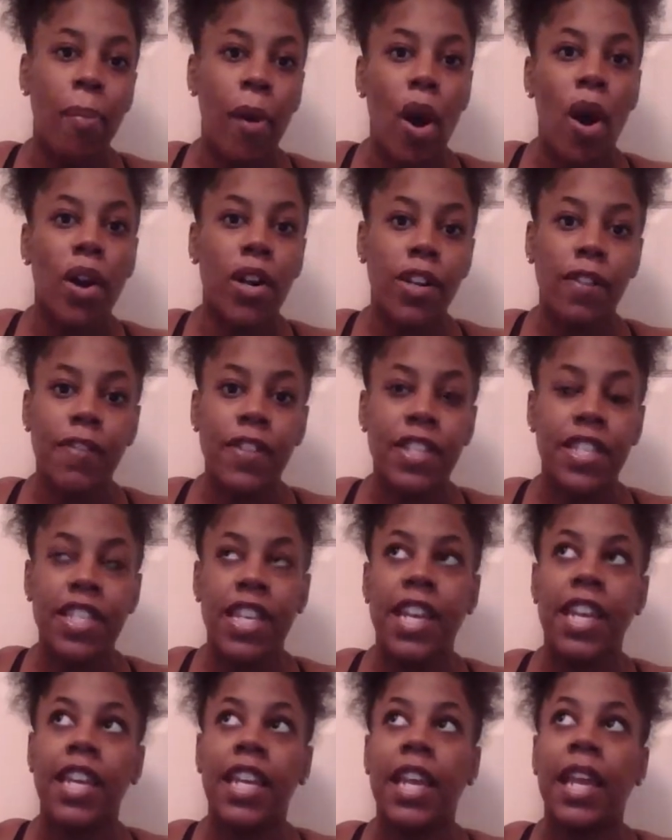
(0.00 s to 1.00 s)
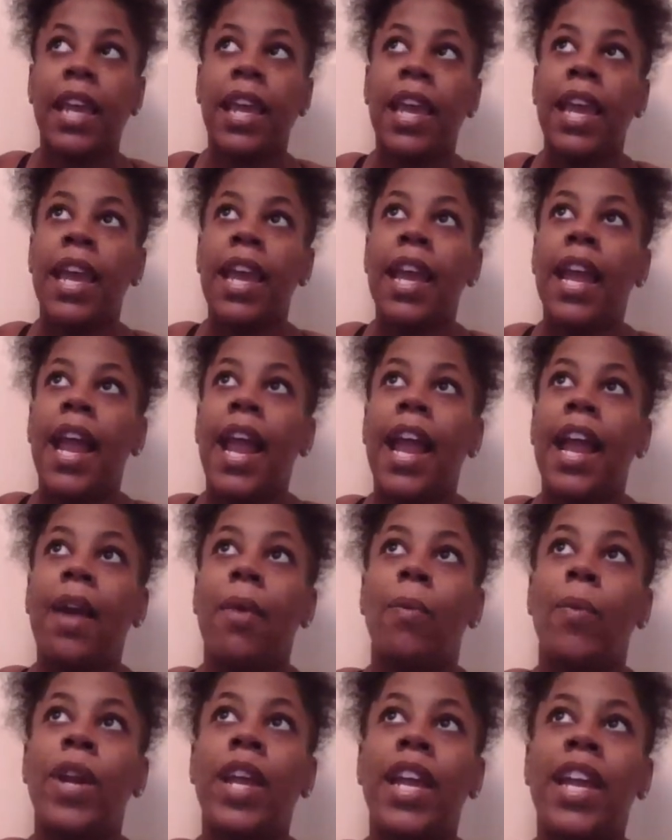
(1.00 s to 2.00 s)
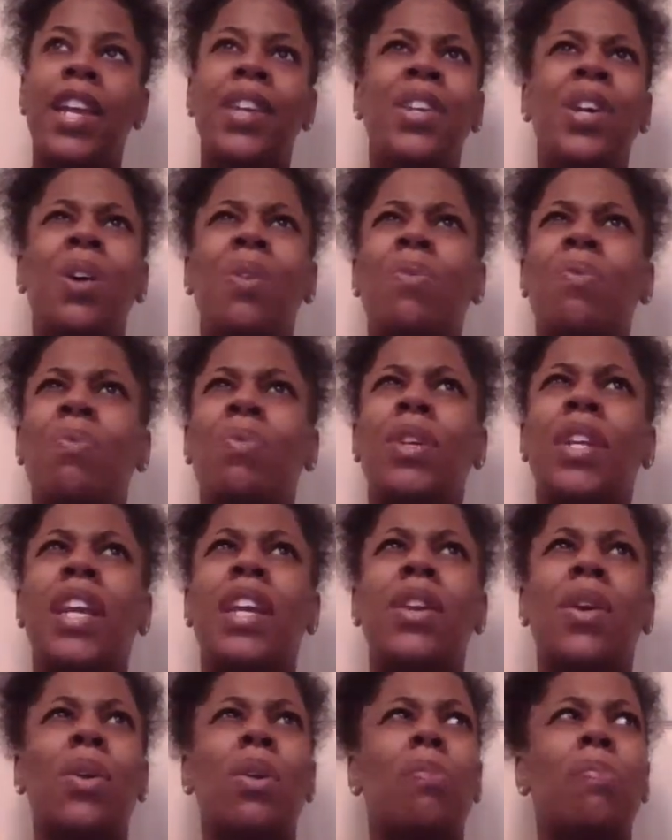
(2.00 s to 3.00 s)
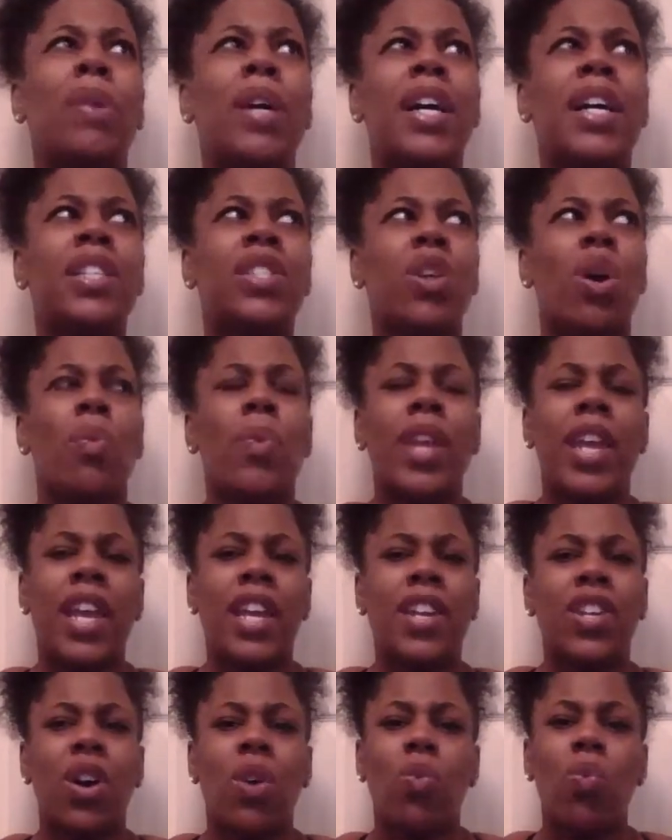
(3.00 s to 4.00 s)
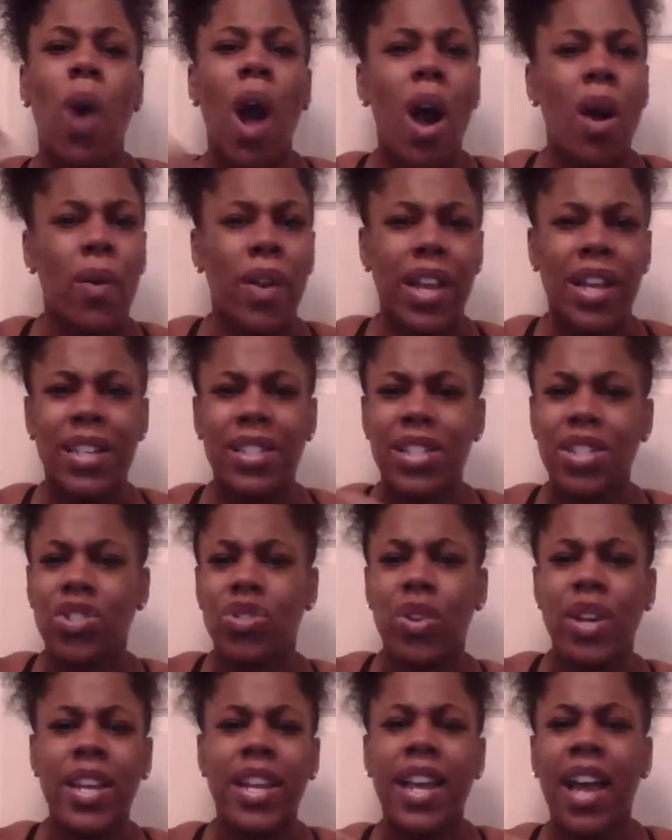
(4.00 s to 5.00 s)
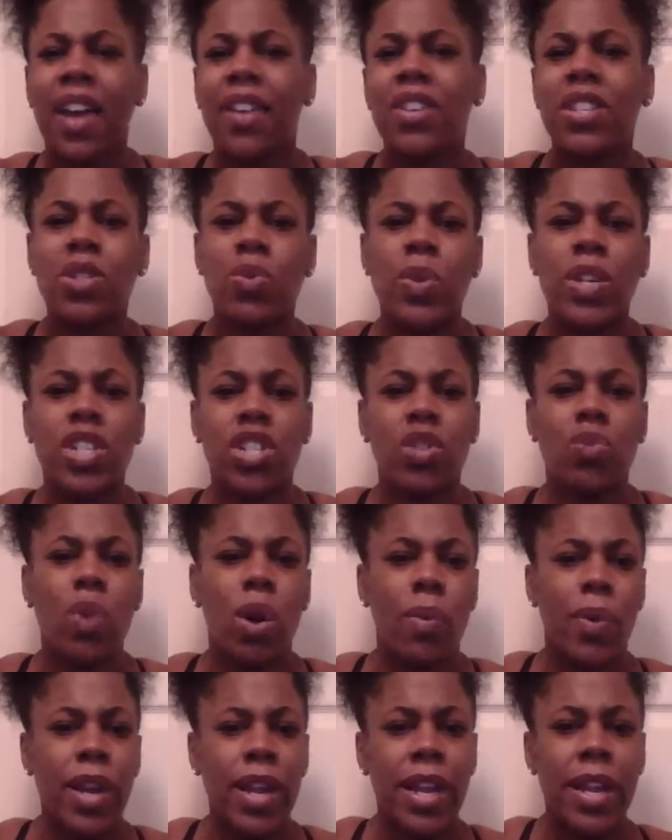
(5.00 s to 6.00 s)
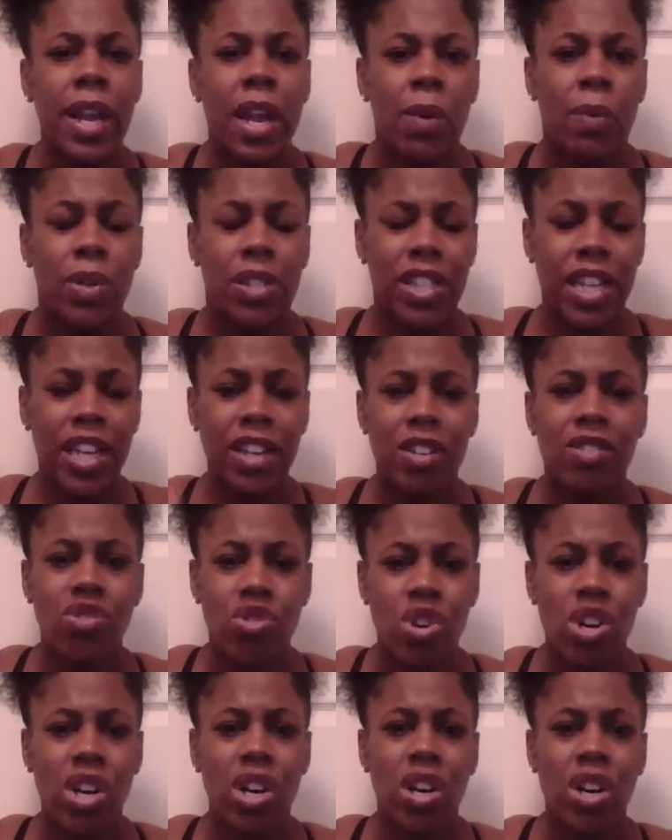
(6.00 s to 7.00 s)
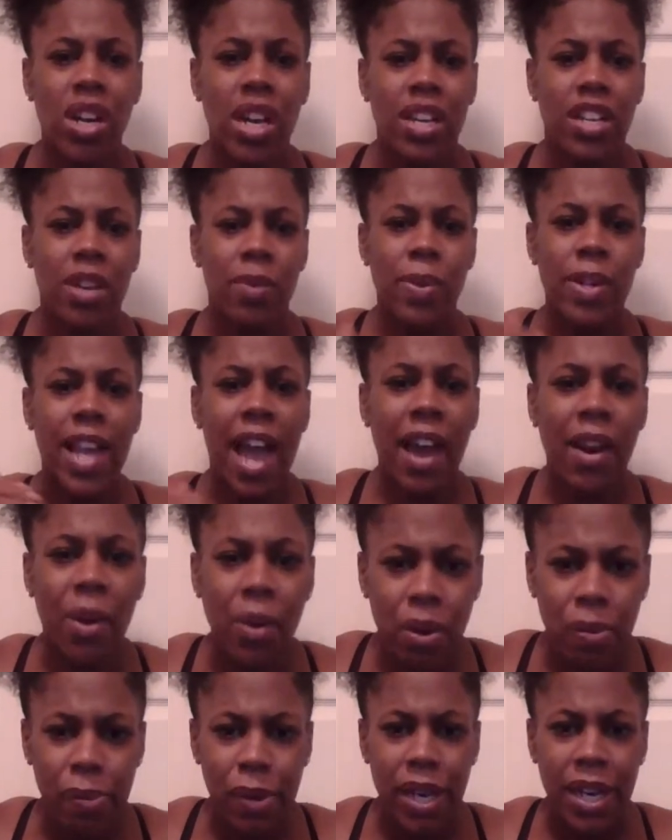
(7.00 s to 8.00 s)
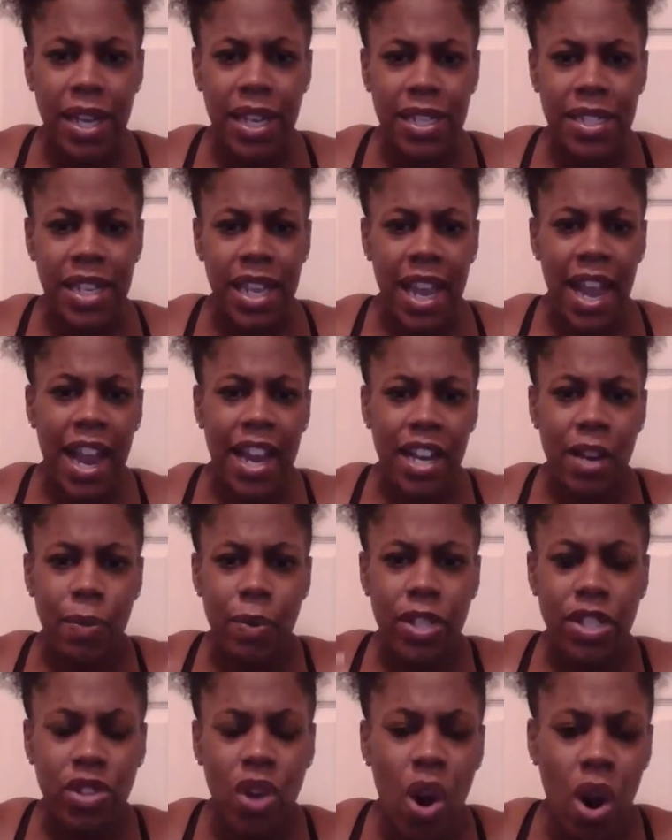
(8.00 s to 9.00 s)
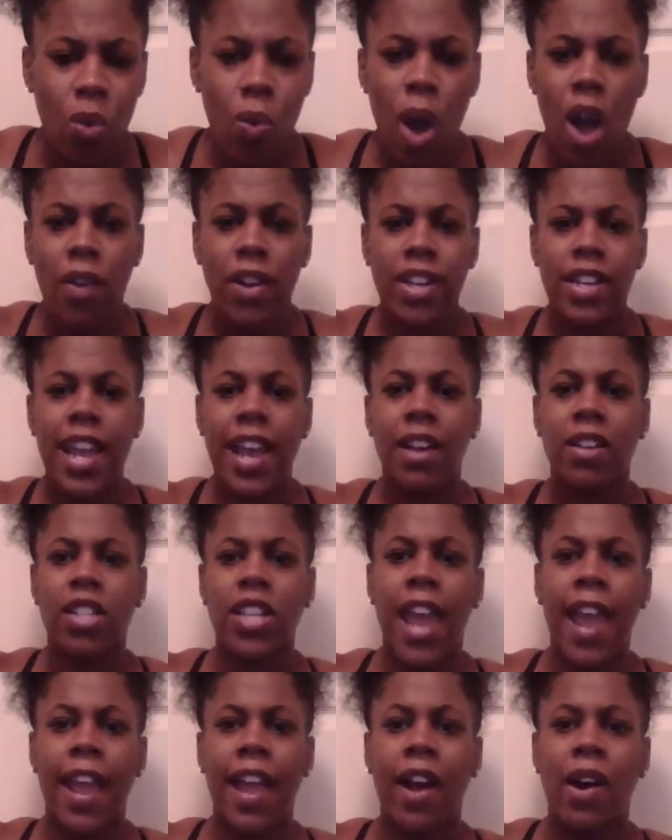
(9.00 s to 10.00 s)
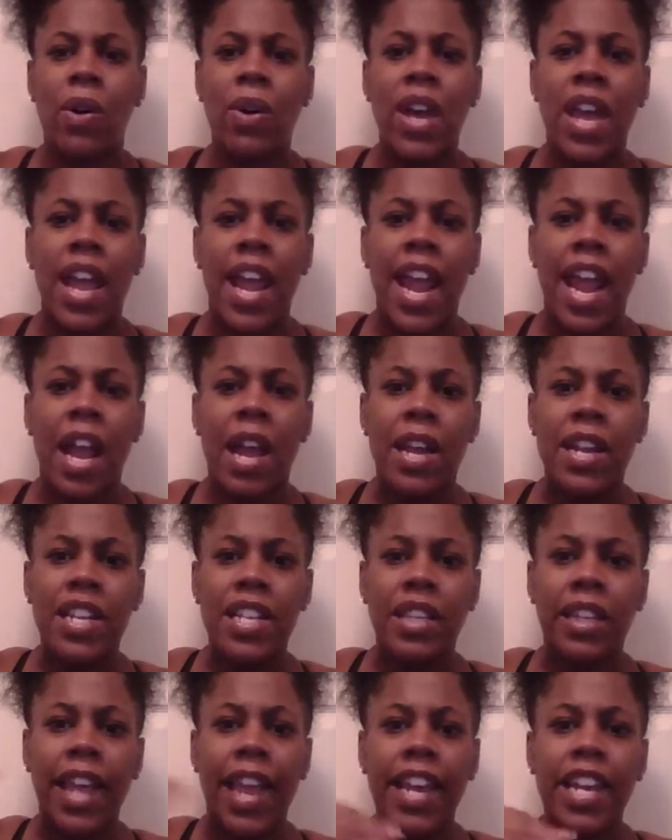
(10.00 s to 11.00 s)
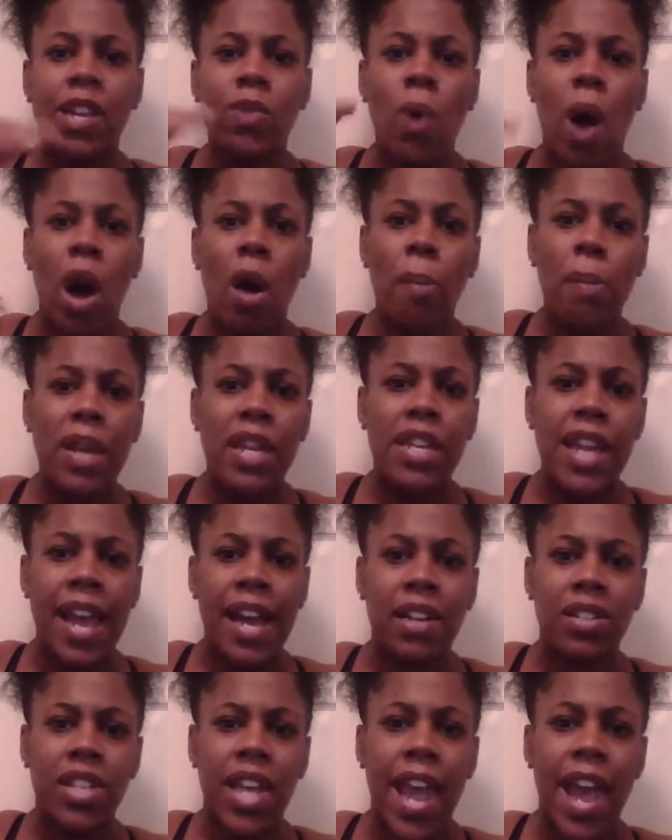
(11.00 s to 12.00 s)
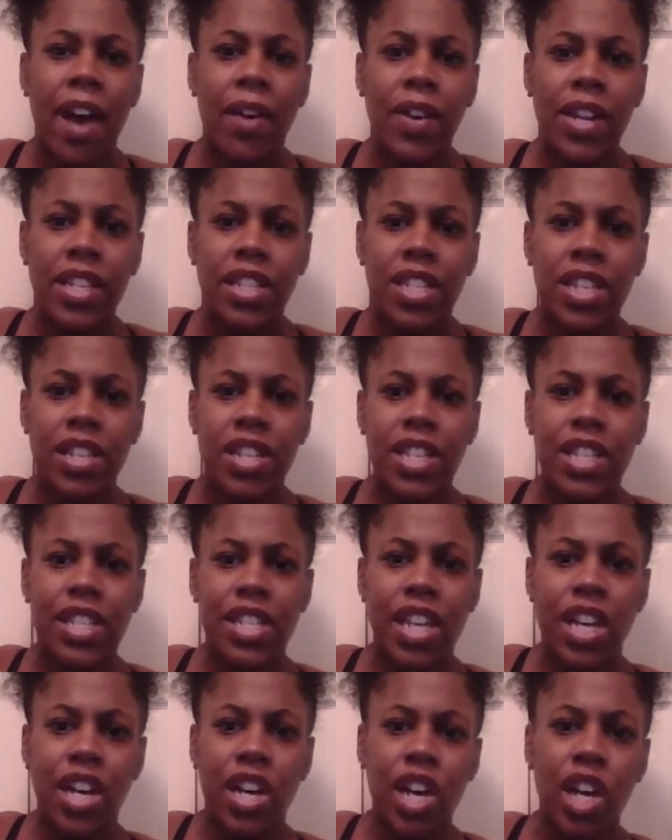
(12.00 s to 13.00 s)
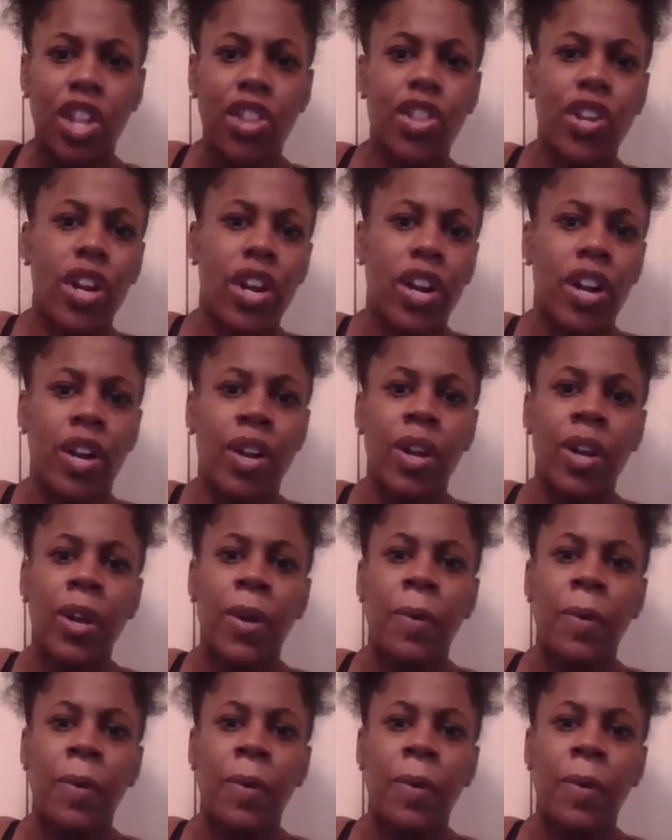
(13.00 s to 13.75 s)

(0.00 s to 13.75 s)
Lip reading: part of the city. And we end up getting on a bus, or we end up walking, because the dream kind of switched to where we was in the truck, then we got on the bus, and then we started walking downtown. And the lady walked me downtown into this other,